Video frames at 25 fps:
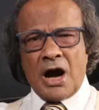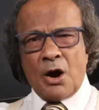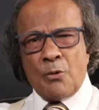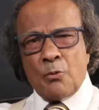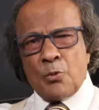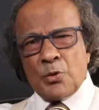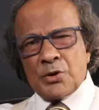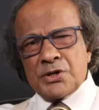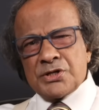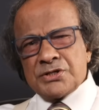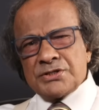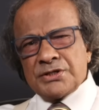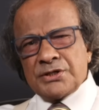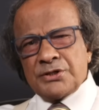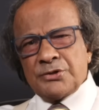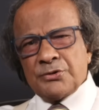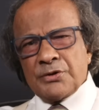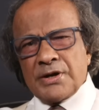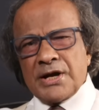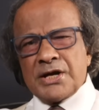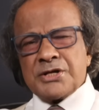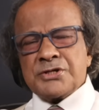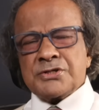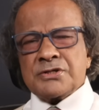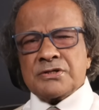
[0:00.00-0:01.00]
What is the
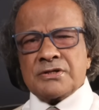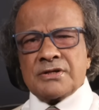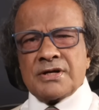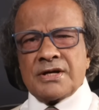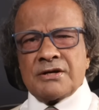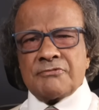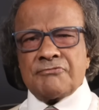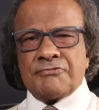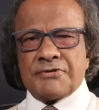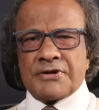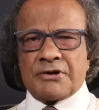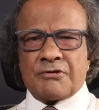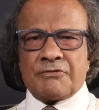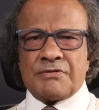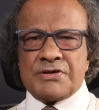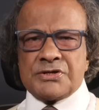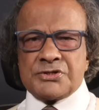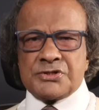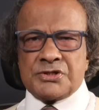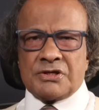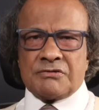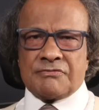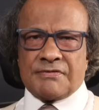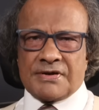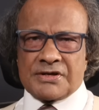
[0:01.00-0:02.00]
duration and
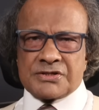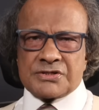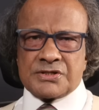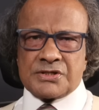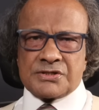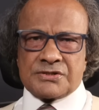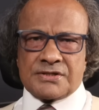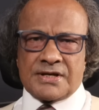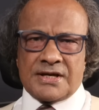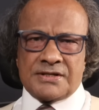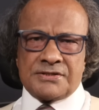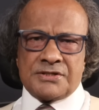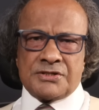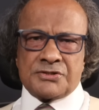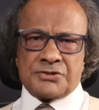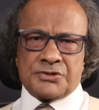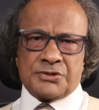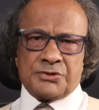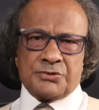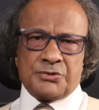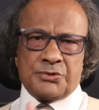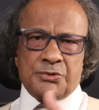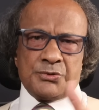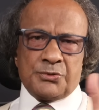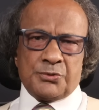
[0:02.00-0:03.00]
frequency of exercises
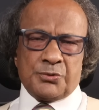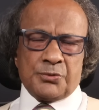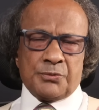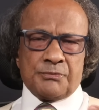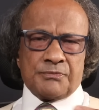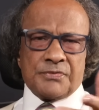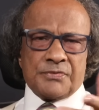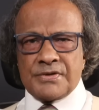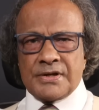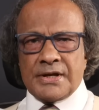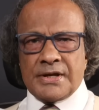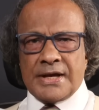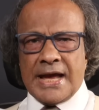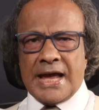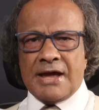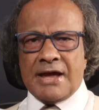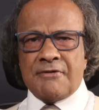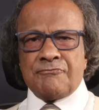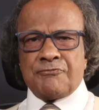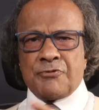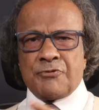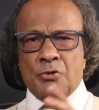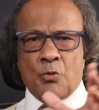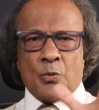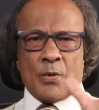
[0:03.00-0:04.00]
you do?
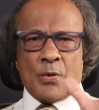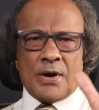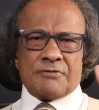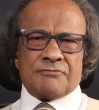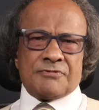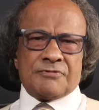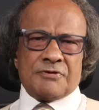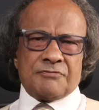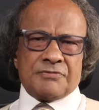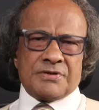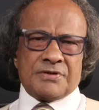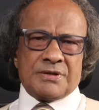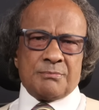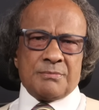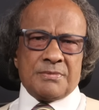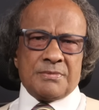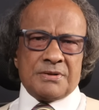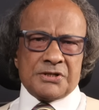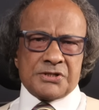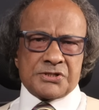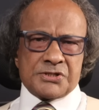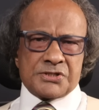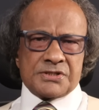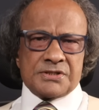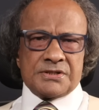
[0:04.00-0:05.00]
Aim for 150
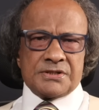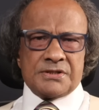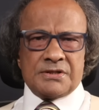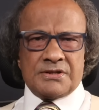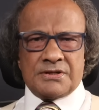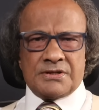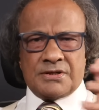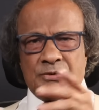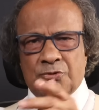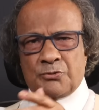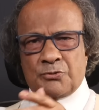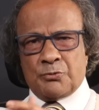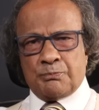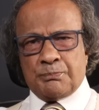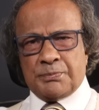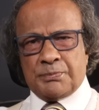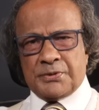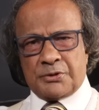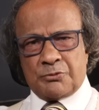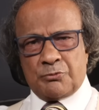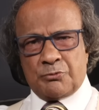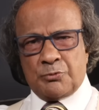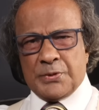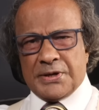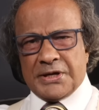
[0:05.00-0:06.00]
minutes
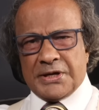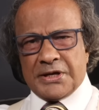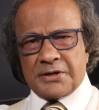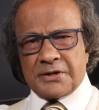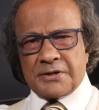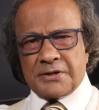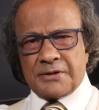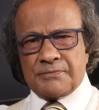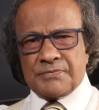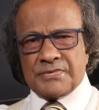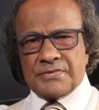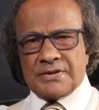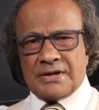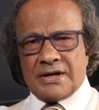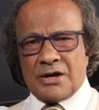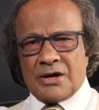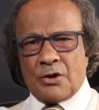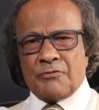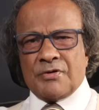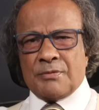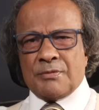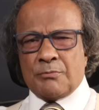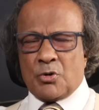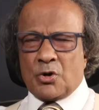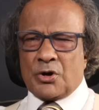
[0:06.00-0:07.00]
per week
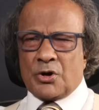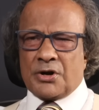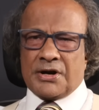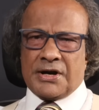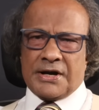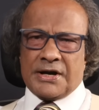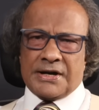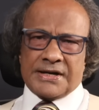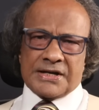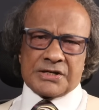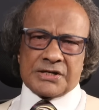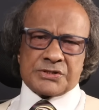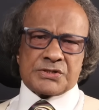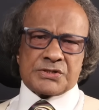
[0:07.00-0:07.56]
of a moderate